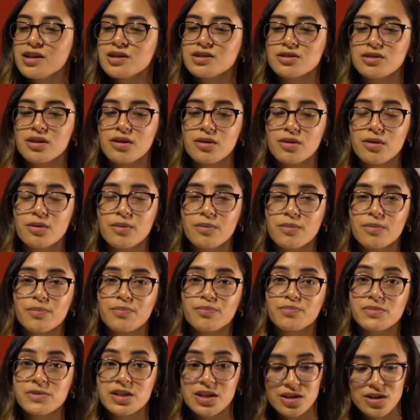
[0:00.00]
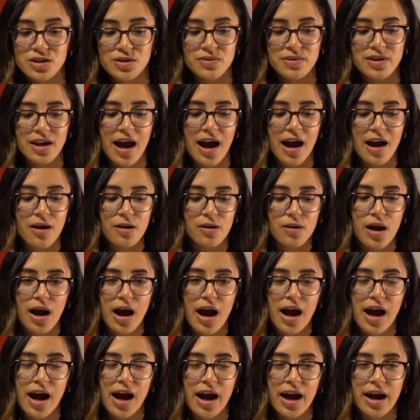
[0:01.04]
So to do that,
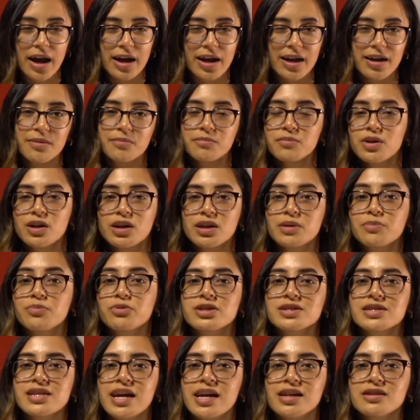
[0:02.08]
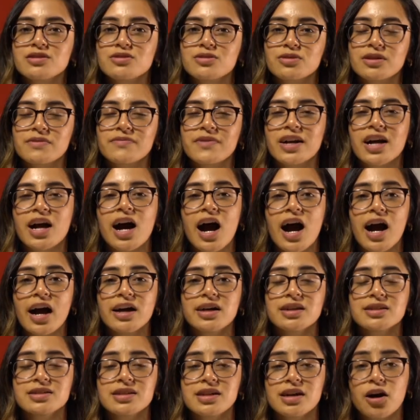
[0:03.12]
I'm gonna present sort of a
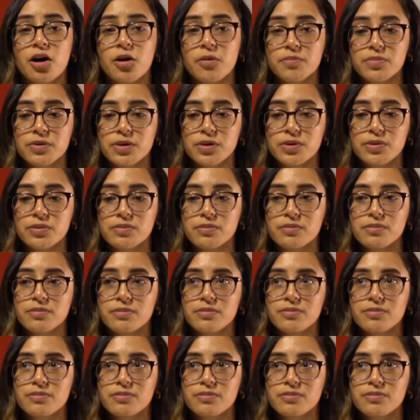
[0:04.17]
guide to help you,